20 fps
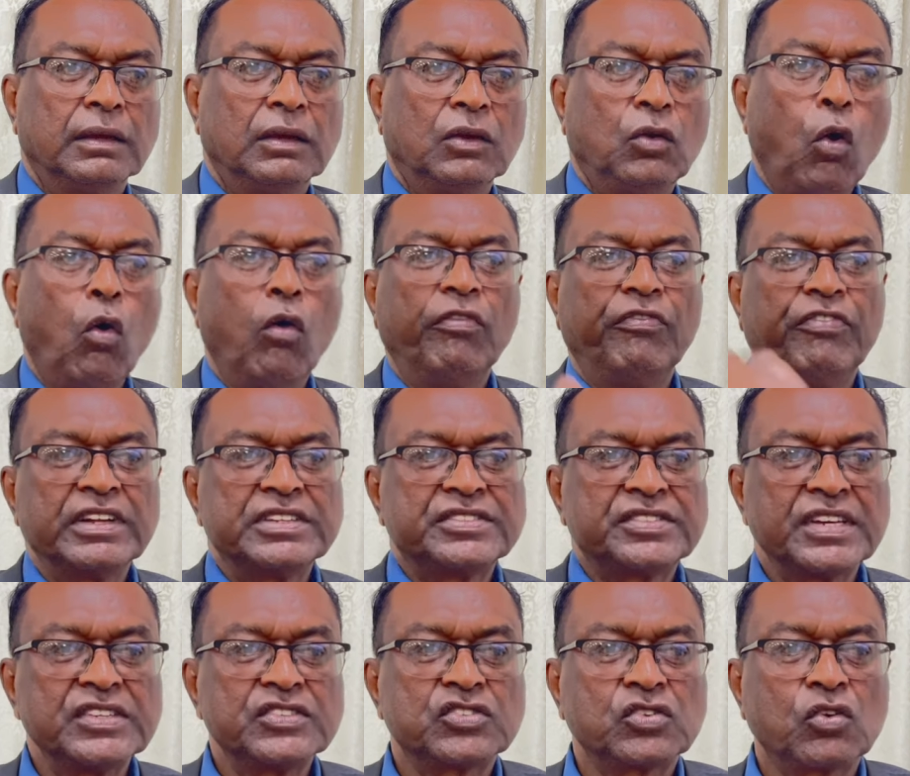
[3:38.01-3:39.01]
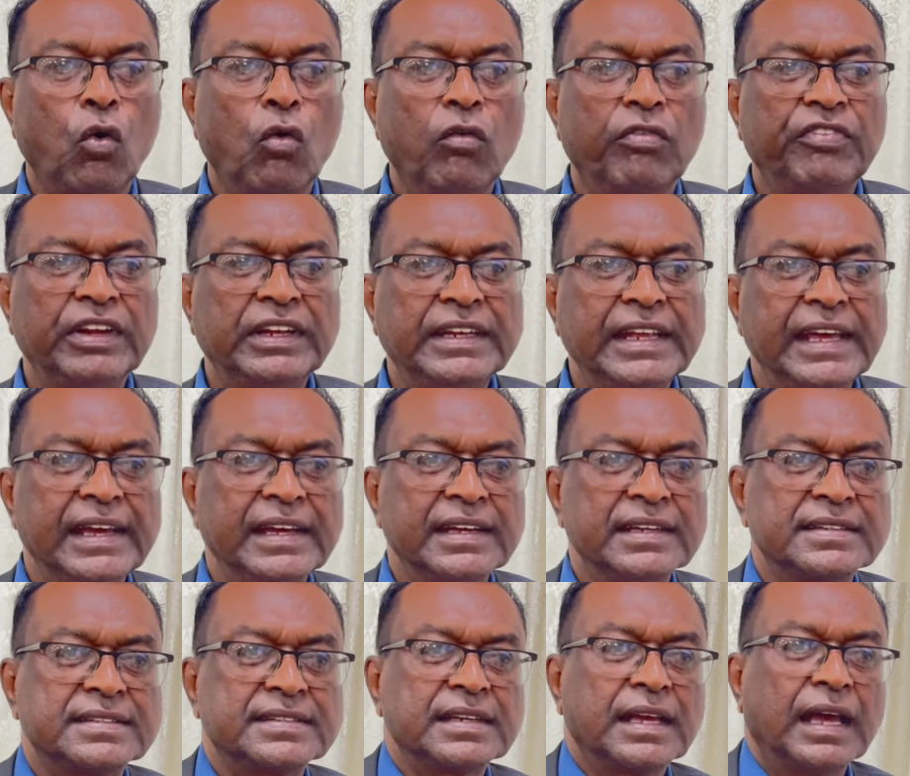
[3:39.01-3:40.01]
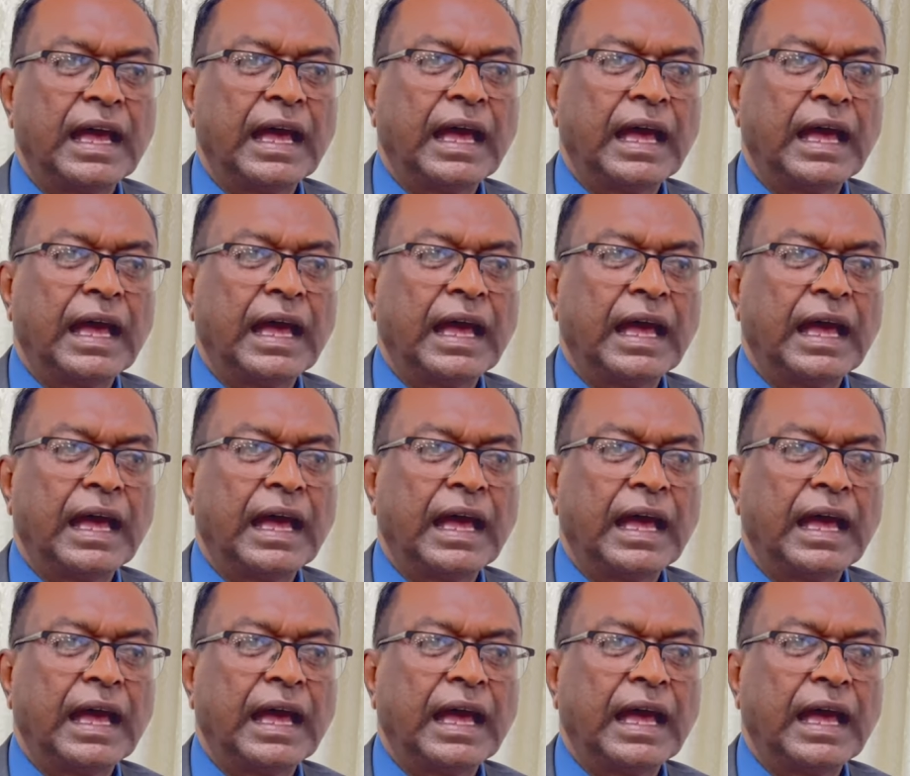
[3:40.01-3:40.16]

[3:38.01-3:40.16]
COVID, since COVID days,